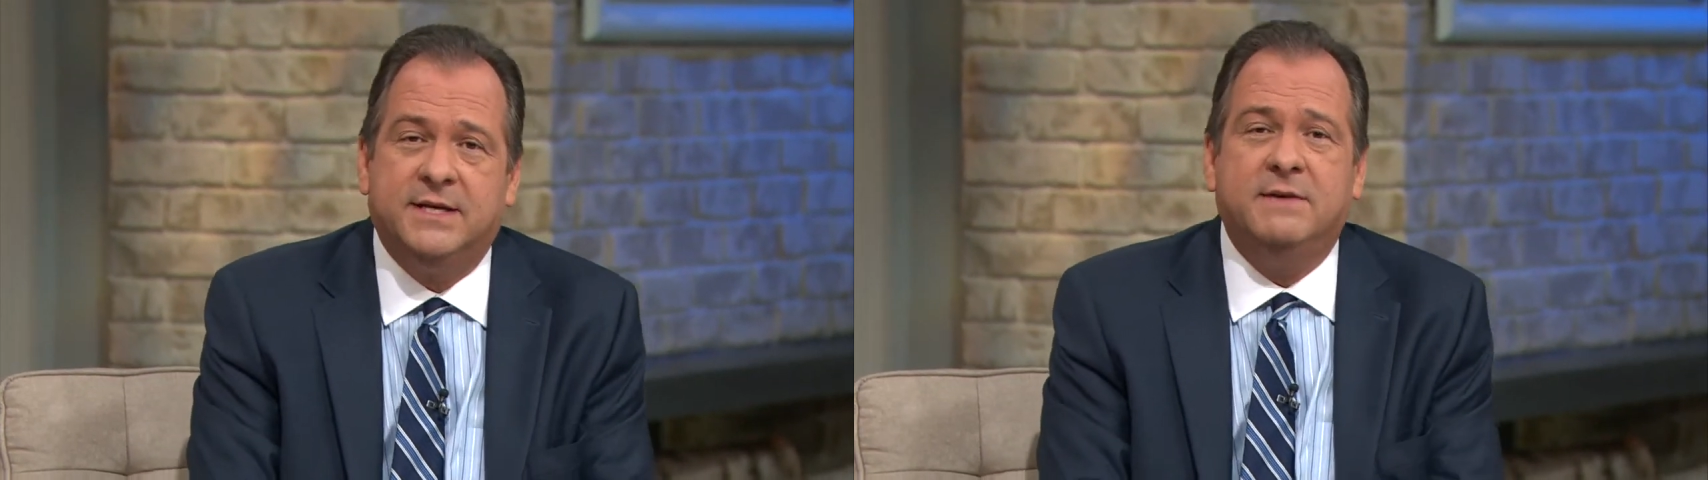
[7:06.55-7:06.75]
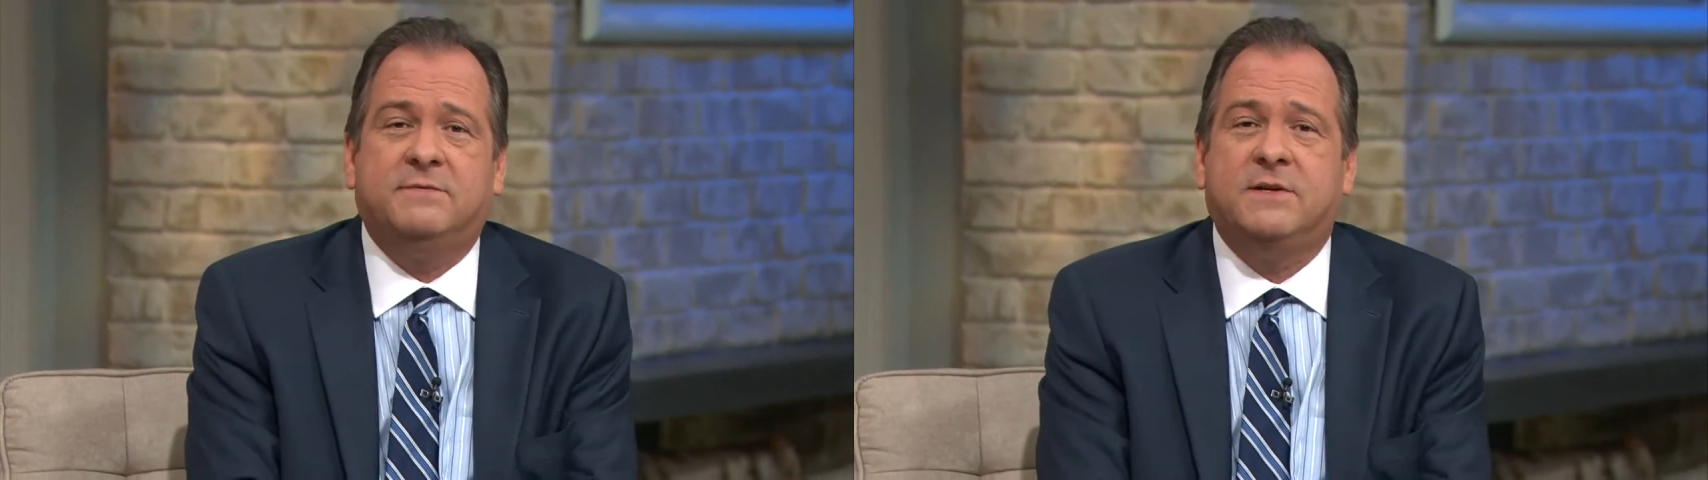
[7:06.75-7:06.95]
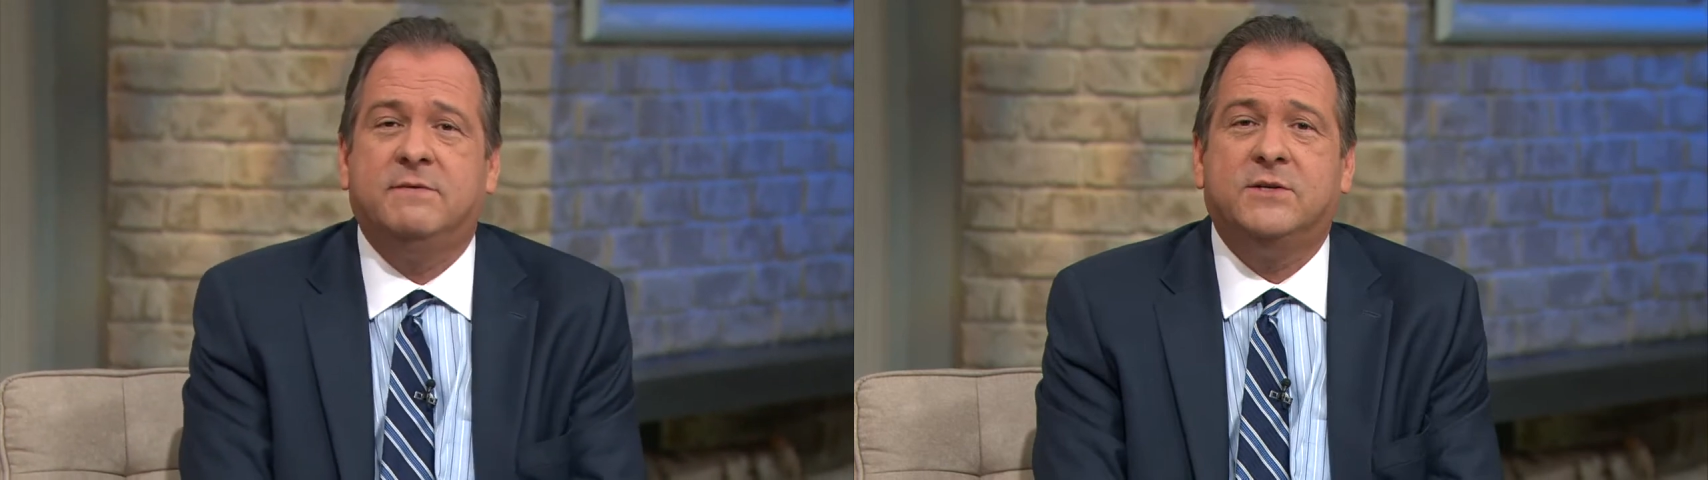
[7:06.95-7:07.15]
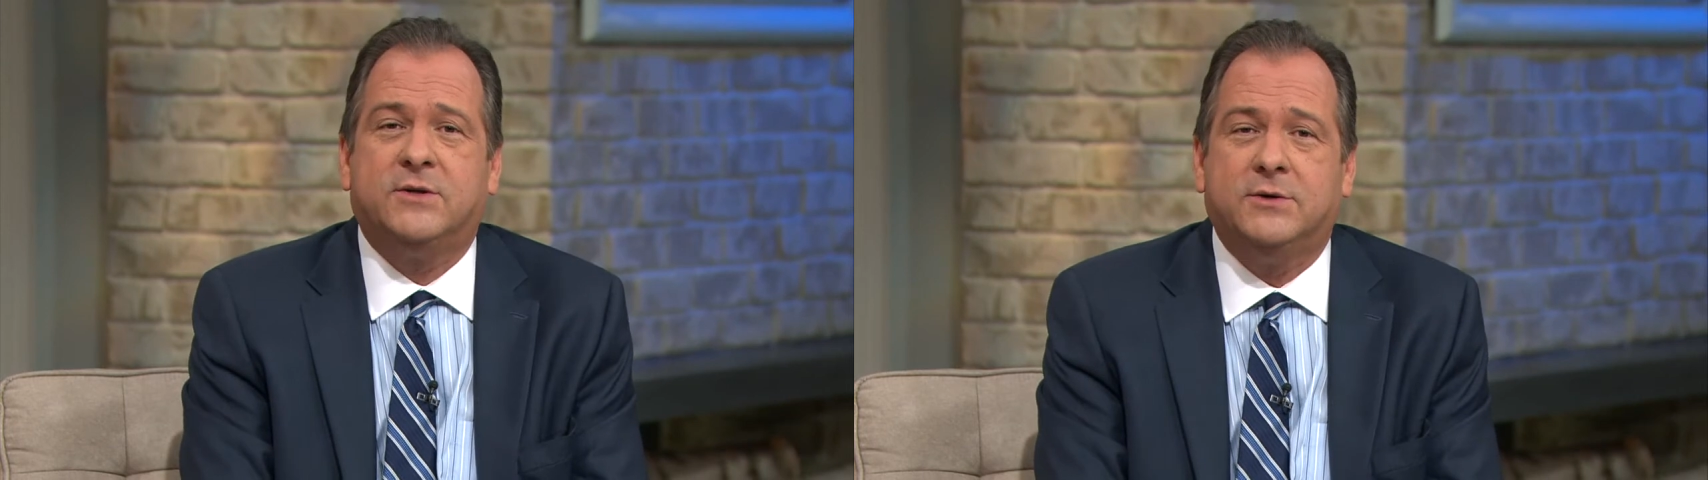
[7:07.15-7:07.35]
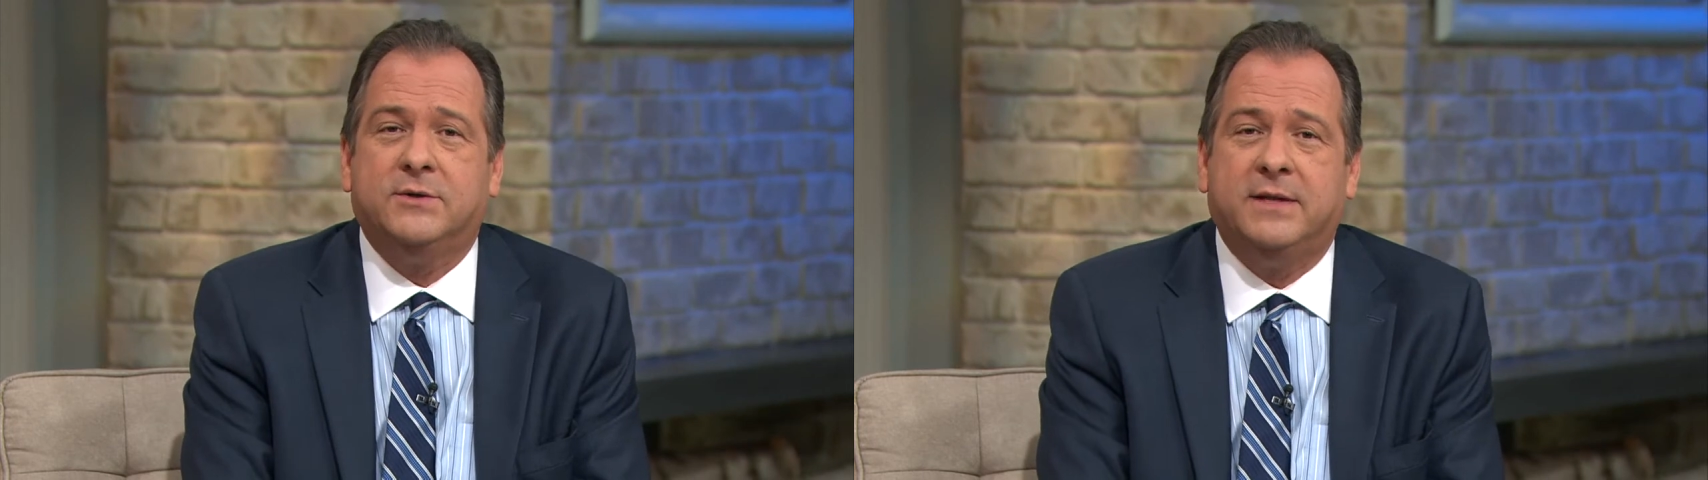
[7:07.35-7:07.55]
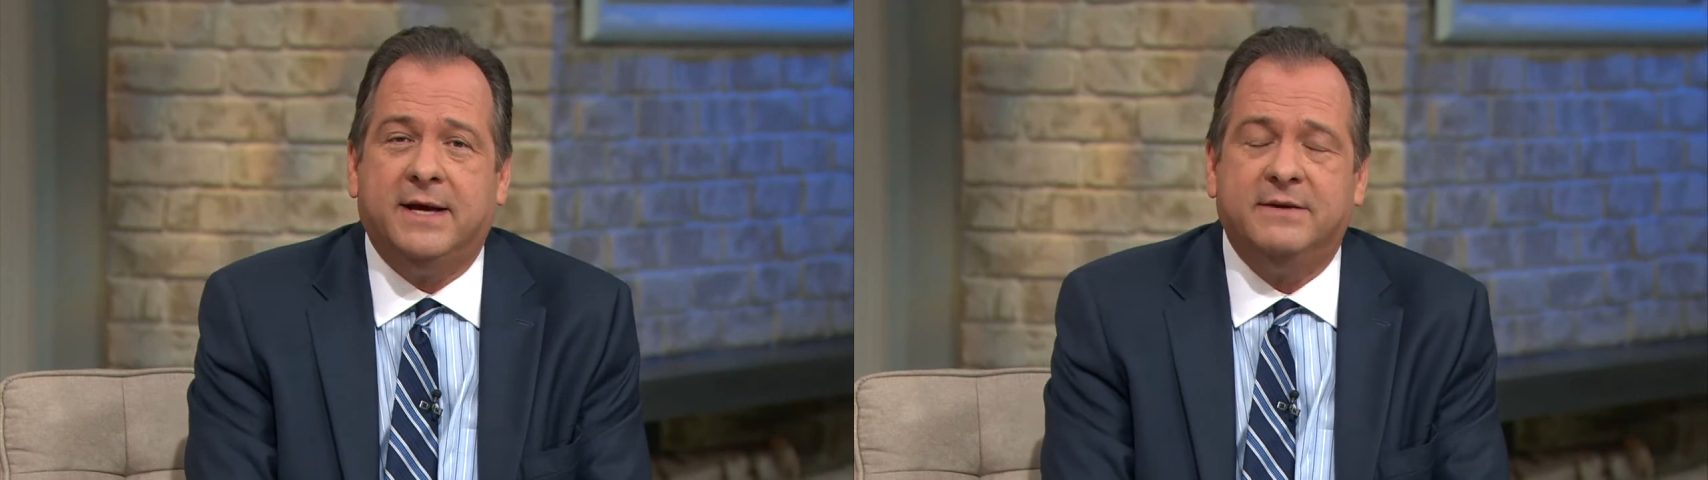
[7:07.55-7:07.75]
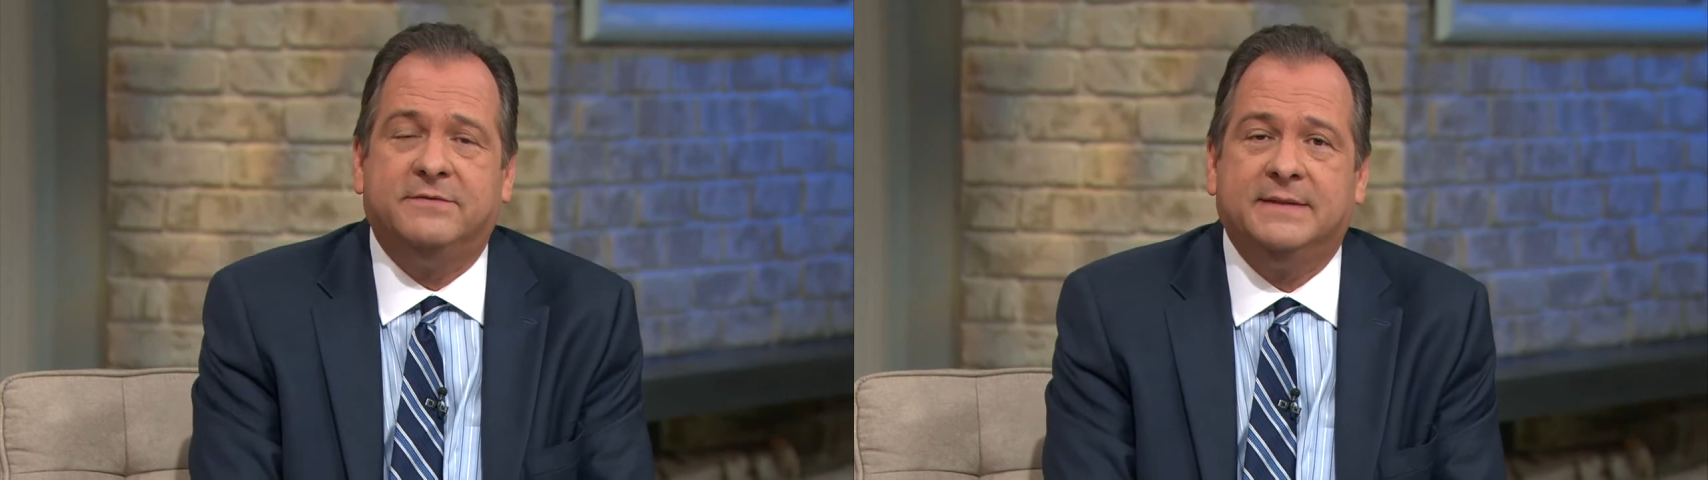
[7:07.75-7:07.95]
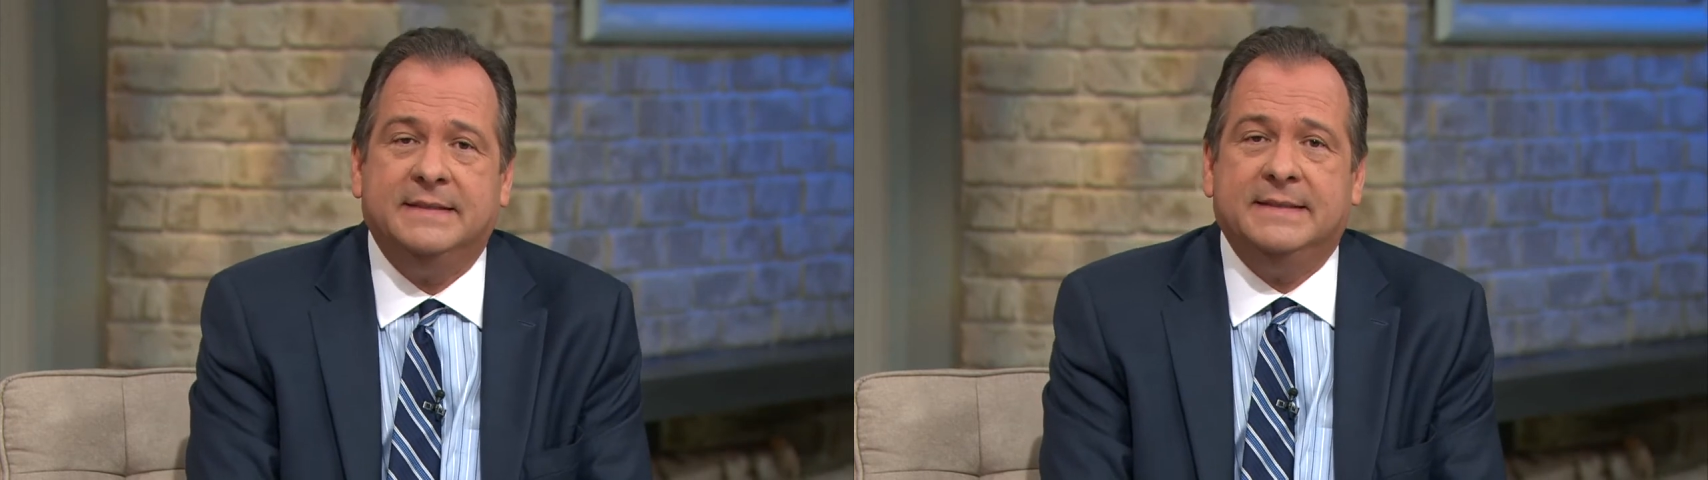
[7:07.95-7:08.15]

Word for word: gift of eternal life?